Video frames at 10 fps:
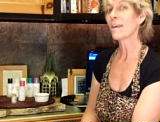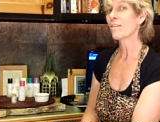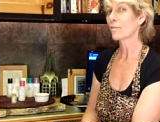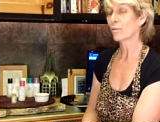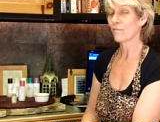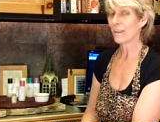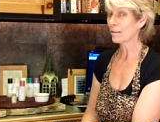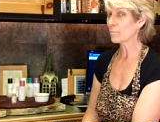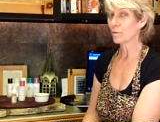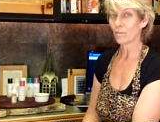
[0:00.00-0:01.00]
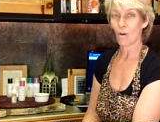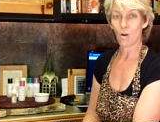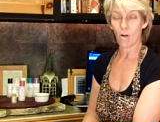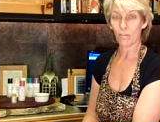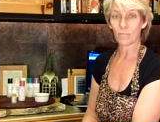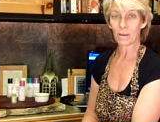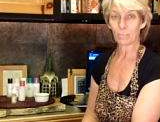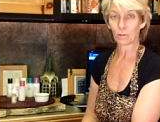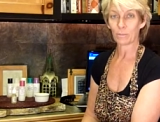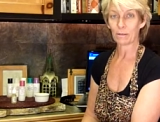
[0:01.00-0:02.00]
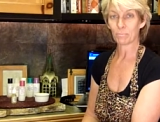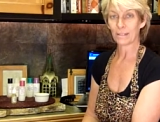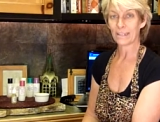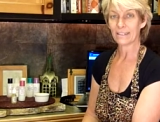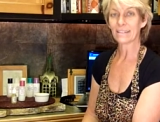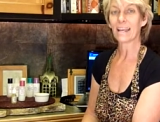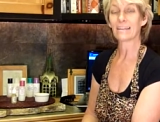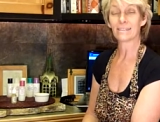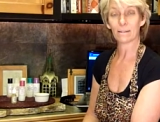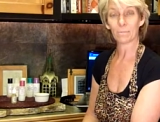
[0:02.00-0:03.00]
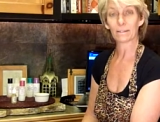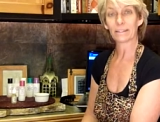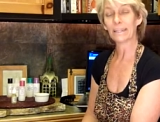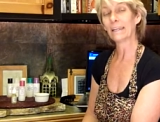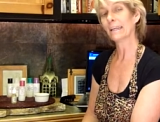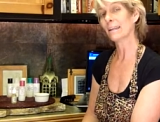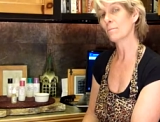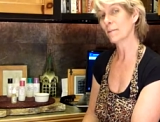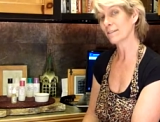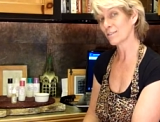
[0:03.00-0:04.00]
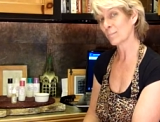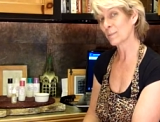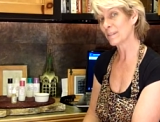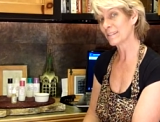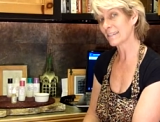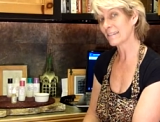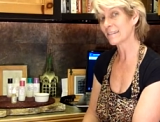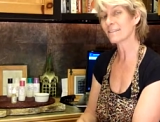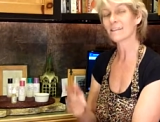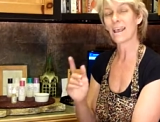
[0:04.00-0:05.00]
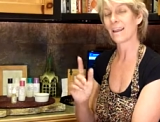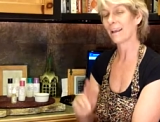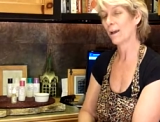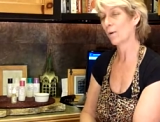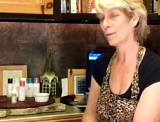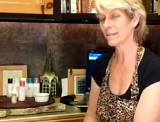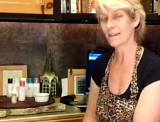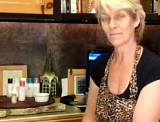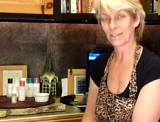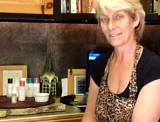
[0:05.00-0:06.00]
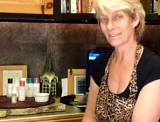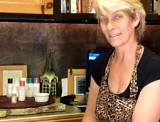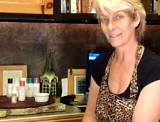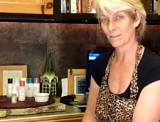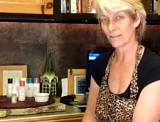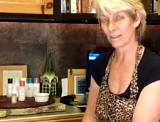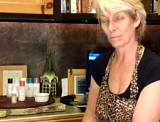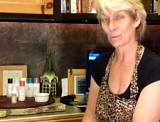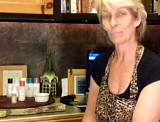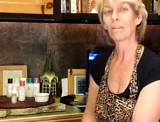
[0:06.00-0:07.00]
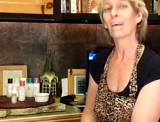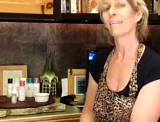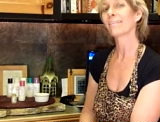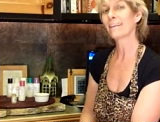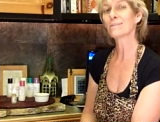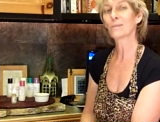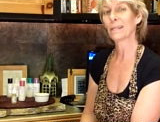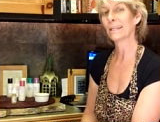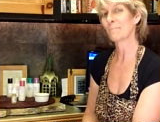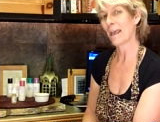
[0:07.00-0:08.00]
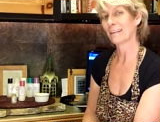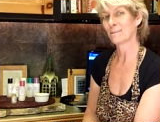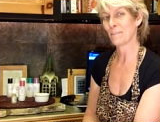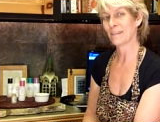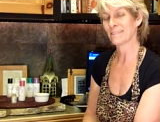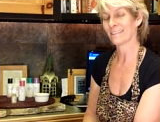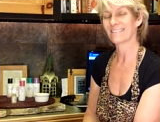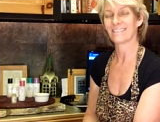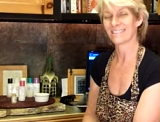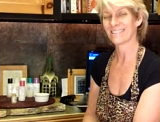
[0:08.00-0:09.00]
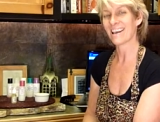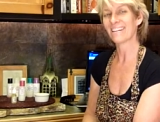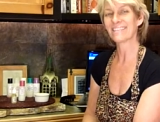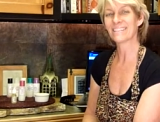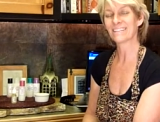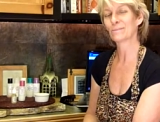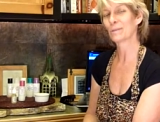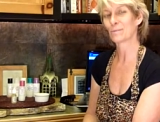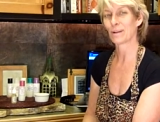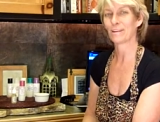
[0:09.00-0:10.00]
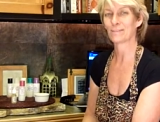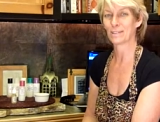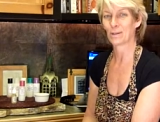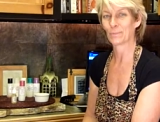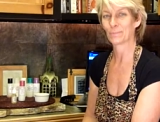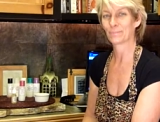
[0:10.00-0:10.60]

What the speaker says: They're available in all of my permanent blends and typically in my soap of the seasons, and I always have unscented available. Thanks for getting back to basics. This is Allison with Ray of Soap.